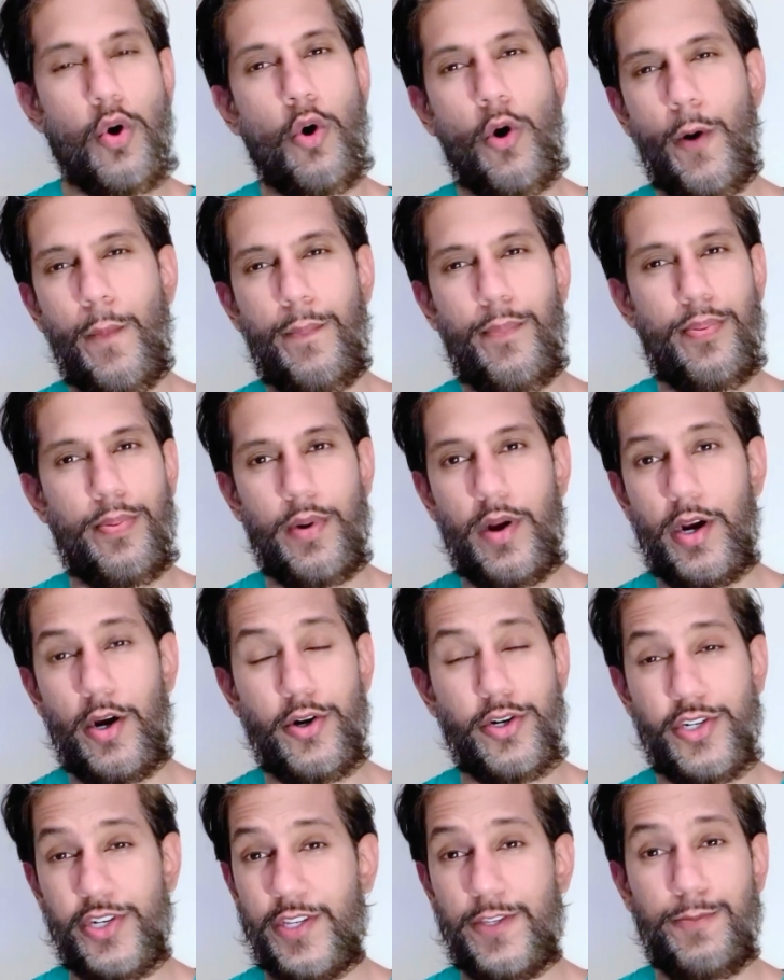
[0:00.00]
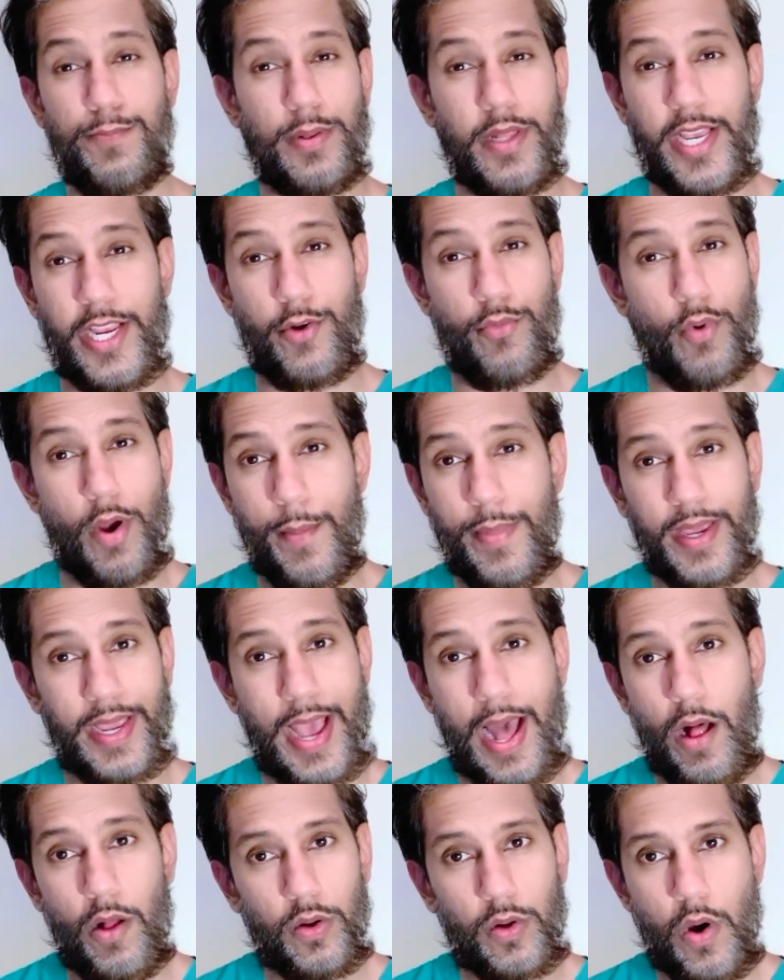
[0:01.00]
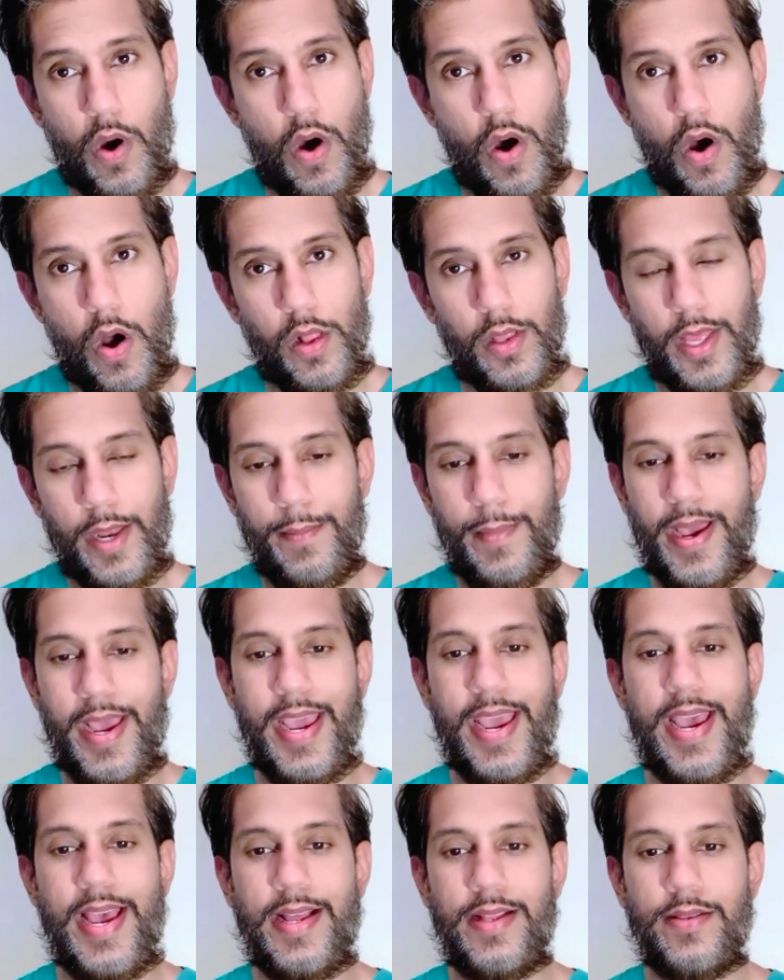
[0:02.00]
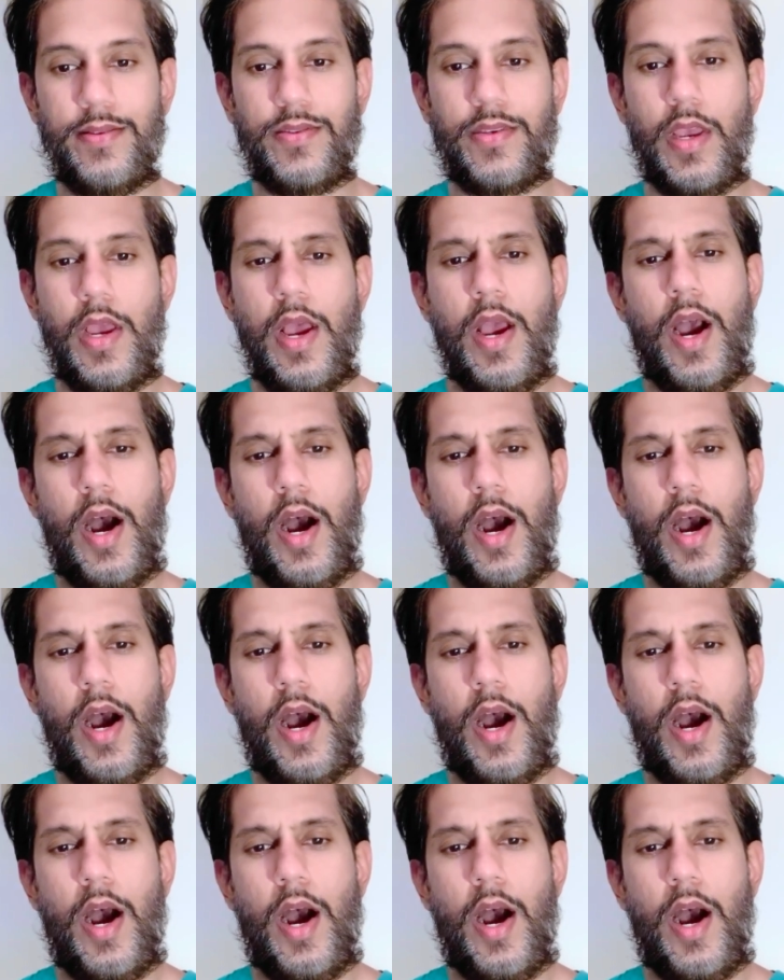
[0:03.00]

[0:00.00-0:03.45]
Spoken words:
or just plain rubbing alcohol on my hands.